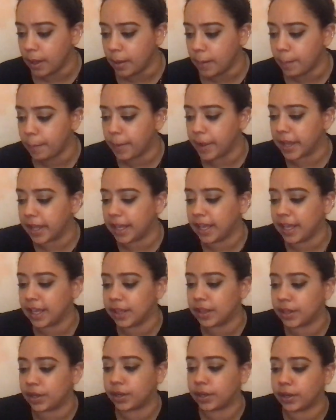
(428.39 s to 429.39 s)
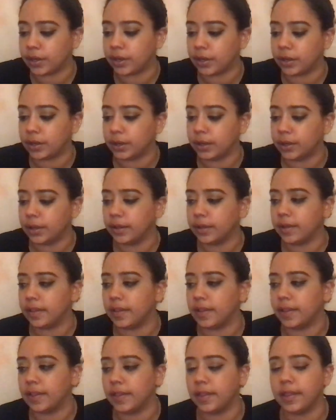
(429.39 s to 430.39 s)
but either
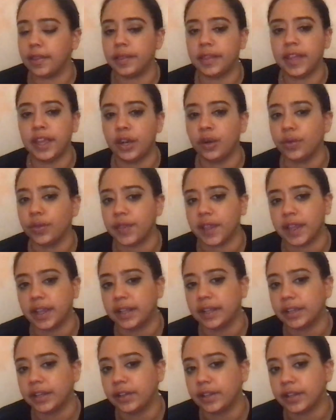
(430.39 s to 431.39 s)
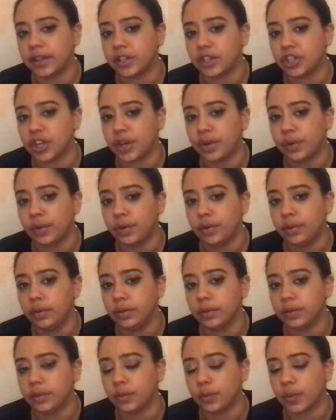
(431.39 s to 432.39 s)
they don't think clearly in general
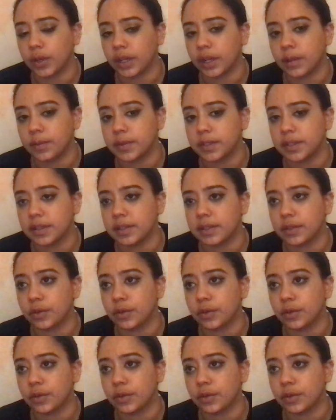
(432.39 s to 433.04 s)
when it comes to this,